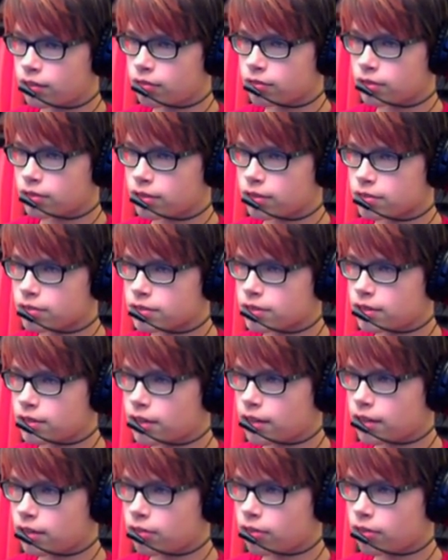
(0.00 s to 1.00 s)
No DLC. You
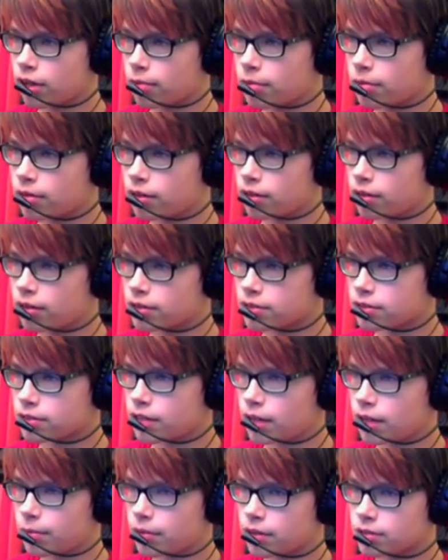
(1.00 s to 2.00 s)
can't, you can't put it in as a
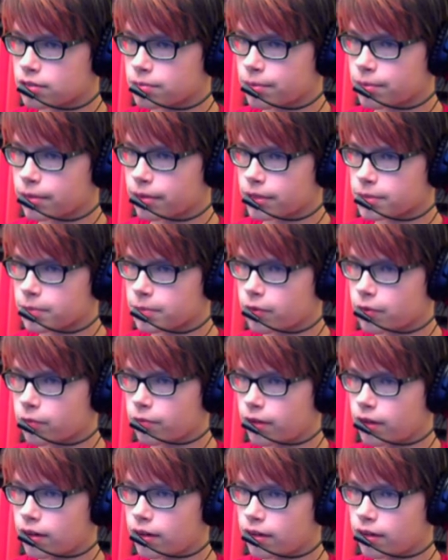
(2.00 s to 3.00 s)
name because apparently it's
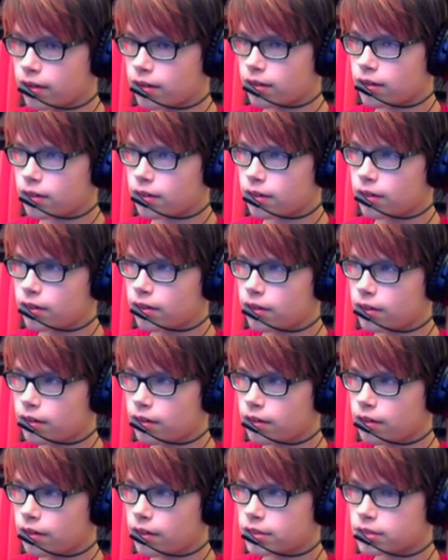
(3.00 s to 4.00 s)
profanity.
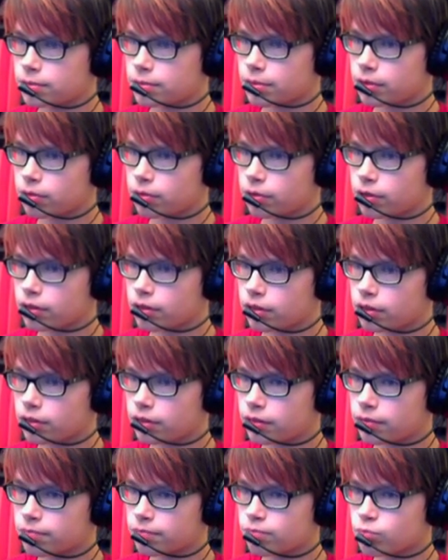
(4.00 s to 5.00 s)
That's a bit weird.
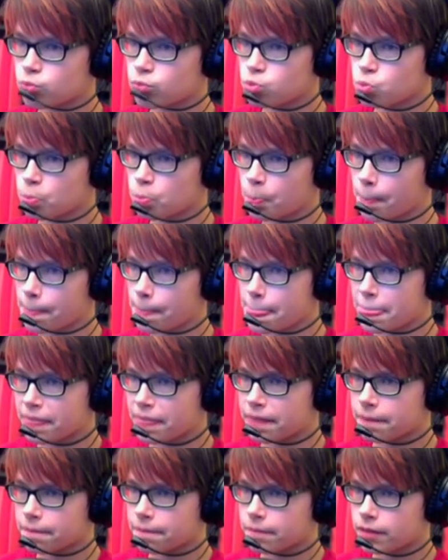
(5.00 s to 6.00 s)
Dang.
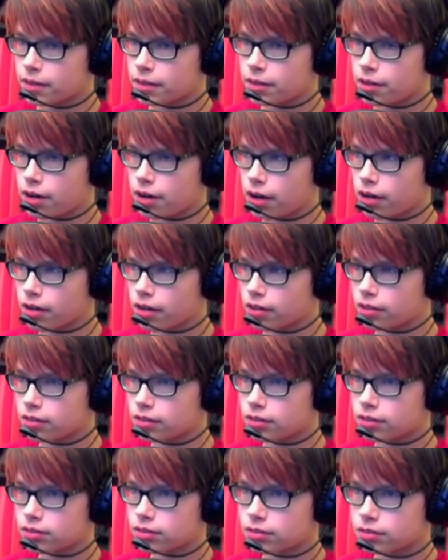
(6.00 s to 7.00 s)

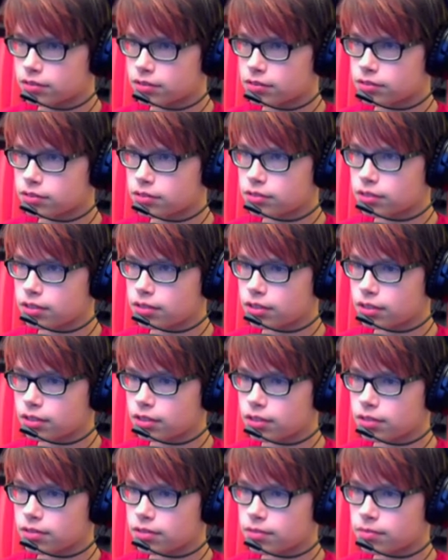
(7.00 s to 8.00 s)
Dang.
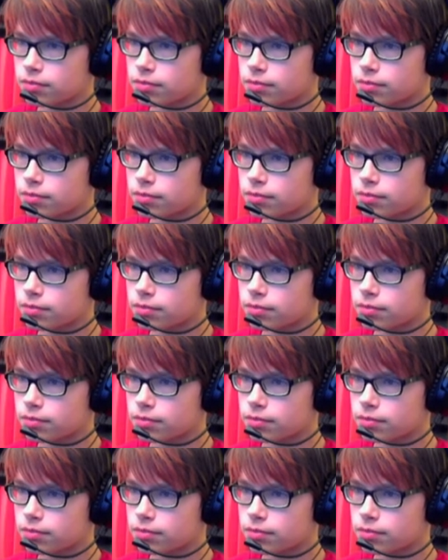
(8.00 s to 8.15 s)
Alright.